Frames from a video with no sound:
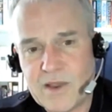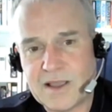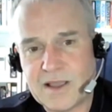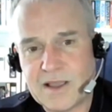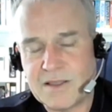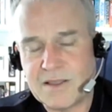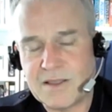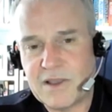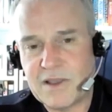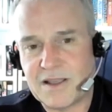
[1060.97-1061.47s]
we
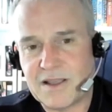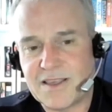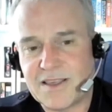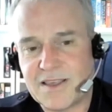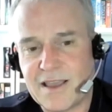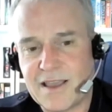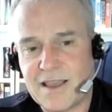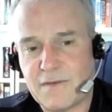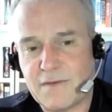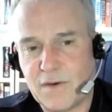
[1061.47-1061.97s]
can
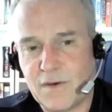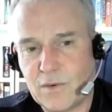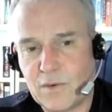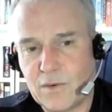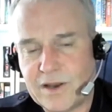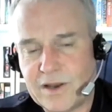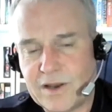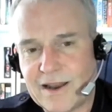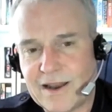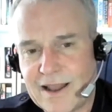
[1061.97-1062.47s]
take
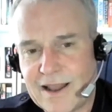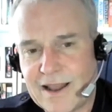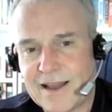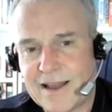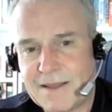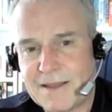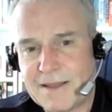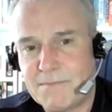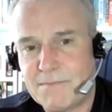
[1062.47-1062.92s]
forward and